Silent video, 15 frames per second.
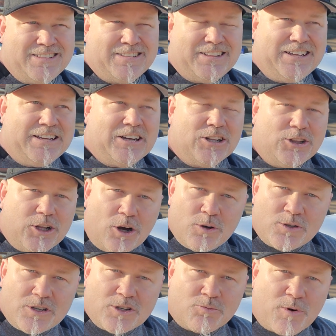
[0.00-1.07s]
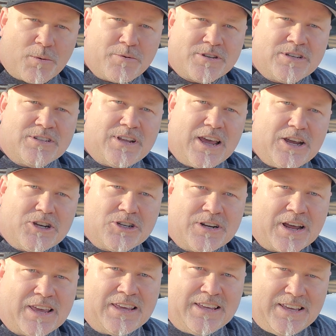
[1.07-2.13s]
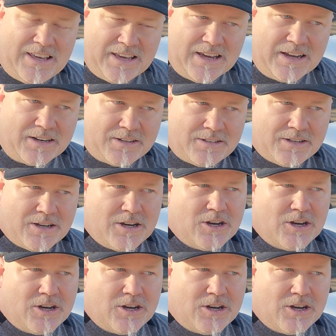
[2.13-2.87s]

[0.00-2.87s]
the closest representation I can get